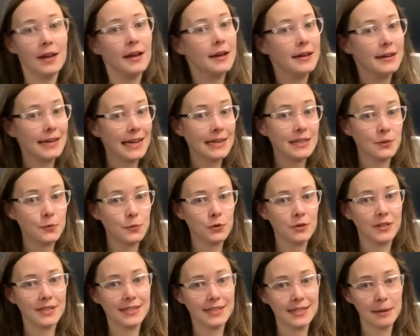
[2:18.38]
Next, we're on to
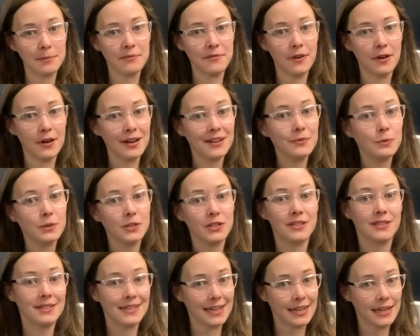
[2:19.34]
step 5, which is
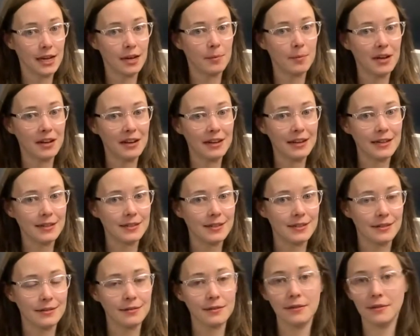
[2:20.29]
setting up our lighting.
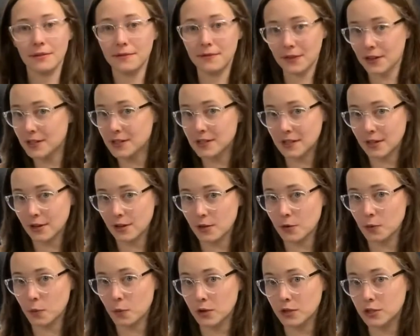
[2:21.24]
First thing you're going to
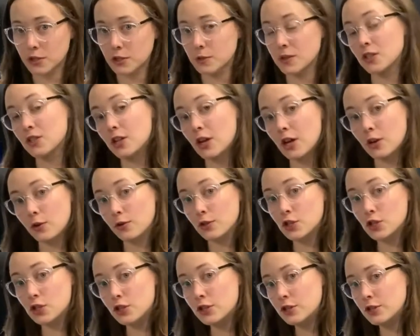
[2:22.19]
want to do is turn on the
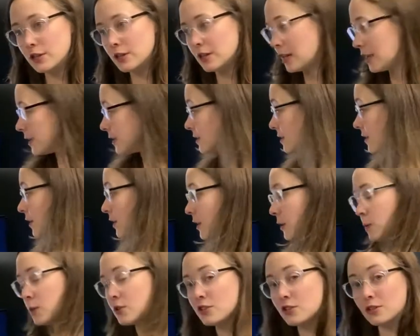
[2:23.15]
studio light,
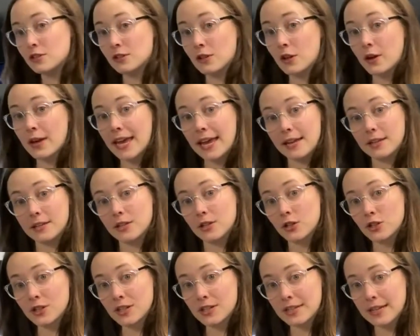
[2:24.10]
which is located
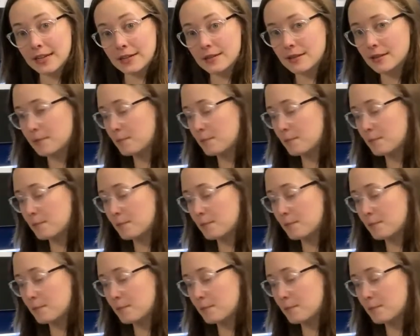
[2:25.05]
just next to the